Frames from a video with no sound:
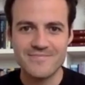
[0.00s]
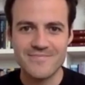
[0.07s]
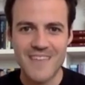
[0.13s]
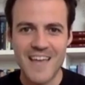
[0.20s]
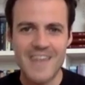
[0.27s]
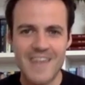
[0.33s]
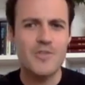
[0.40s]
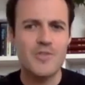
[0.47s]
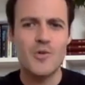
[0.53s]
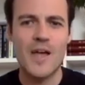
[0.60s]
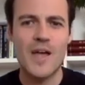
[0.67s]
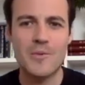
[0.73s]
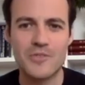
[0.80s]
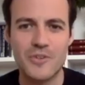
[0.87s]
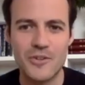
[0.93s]
And if you thought
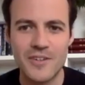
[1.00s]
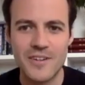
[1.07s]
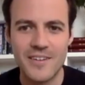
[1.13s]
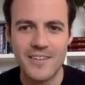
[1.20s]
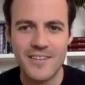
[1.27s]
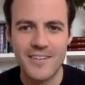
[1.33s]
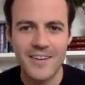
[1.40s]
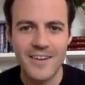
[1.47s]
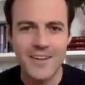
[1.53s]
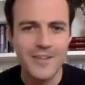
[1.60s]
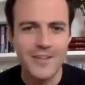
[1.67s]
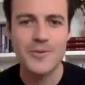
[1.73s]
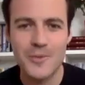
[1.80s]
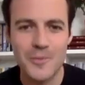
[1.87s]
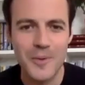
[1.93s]
that was good,
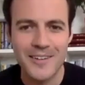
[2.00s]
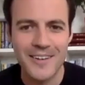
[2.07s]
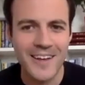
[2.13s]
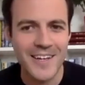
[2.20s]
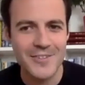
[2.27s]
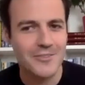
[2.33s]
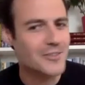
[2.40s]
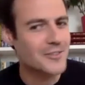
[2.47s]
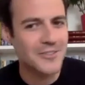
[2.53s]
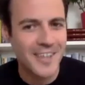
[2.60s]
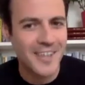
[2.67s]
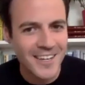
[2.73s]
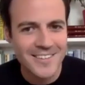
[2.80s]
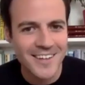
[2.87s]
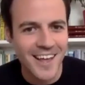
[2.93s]
you just wait till I introduce
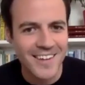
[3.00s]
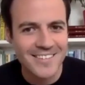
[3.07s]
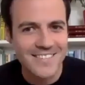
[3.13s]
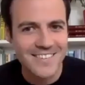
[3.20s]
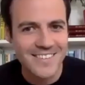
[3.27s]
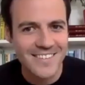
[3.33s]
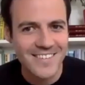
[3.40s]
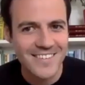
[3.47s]
today's guest.